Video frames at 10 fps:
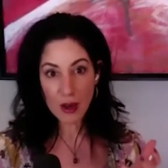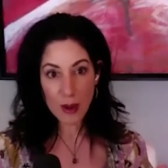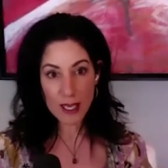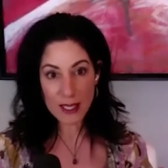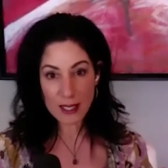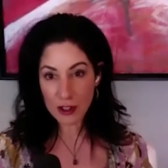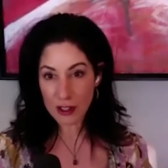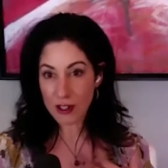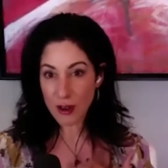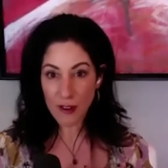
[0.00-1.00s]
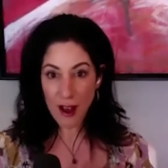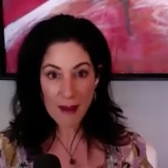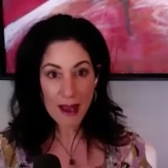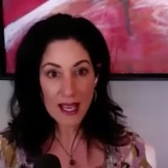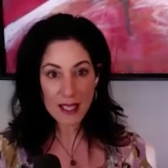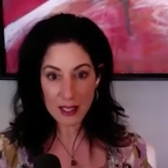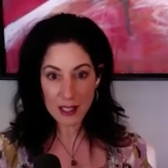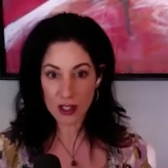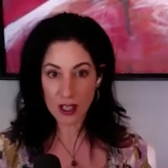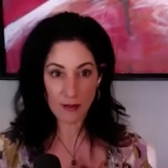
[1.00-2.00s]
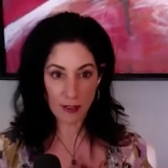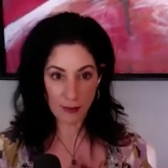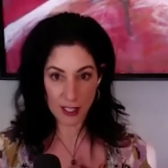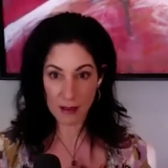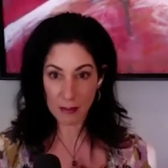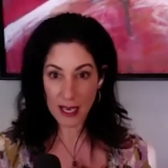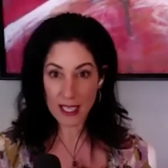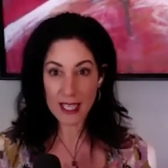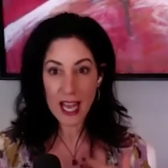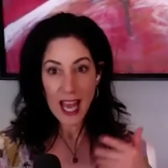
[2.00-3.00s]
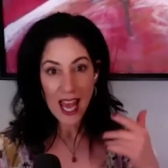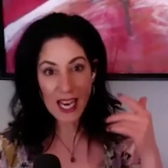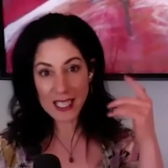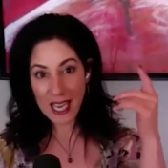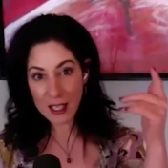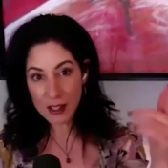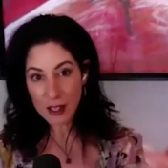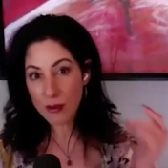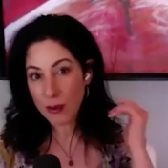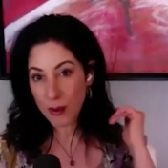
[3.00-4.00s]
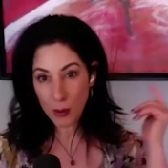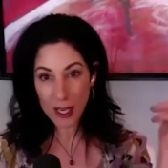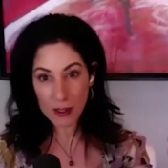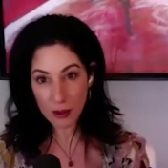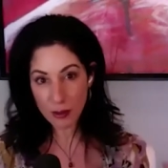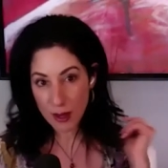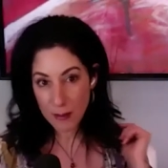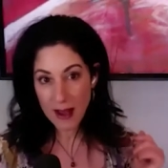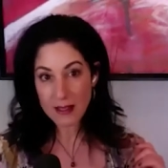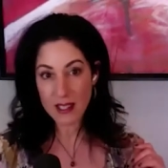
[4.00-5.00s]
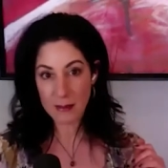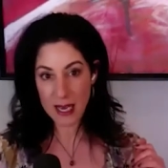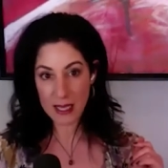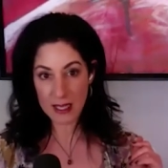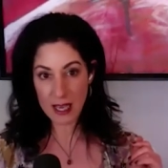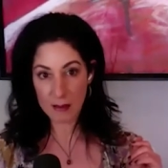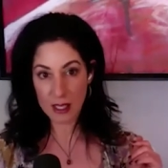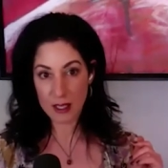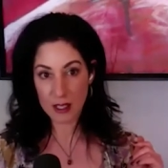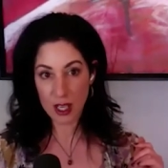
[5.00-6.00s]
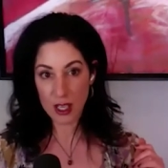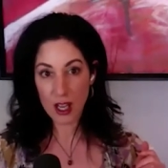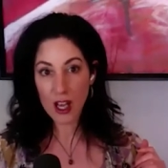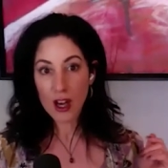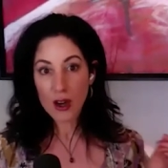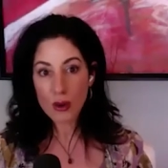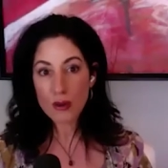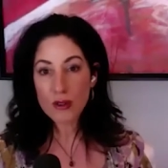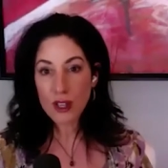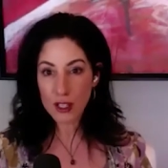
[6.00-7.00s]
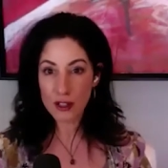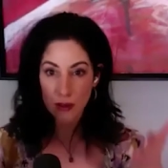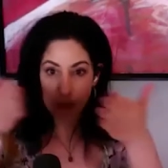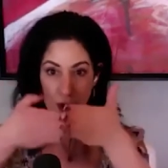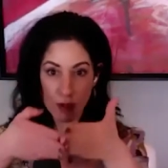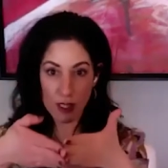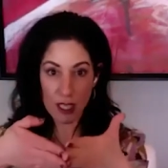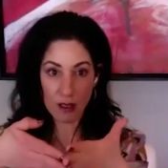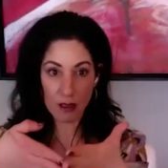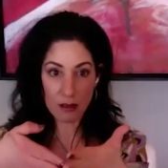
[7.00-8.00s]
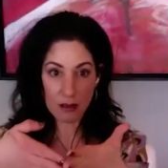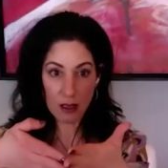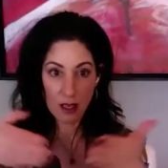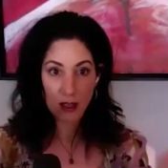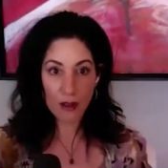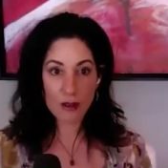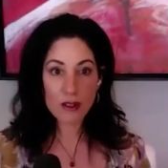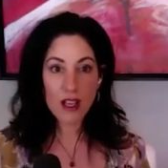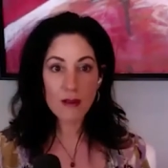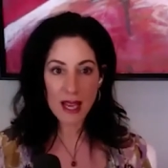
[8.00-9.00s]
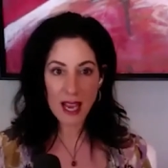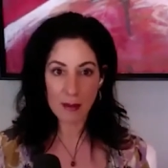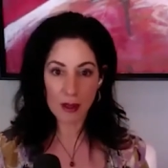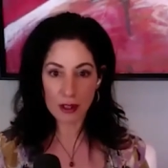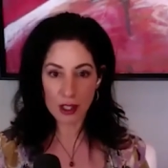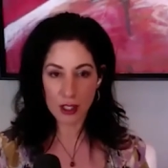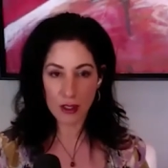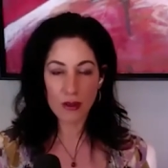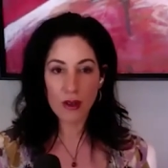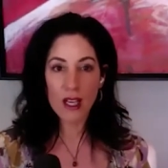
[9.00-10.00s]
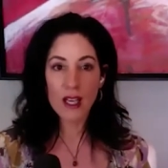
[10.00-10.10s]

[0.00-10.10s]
quick decisions. So if I make a decision in fifteen minutes and it takes you three weeks or three months to make the same decision, who's going to do the most deals? Who's going to be able to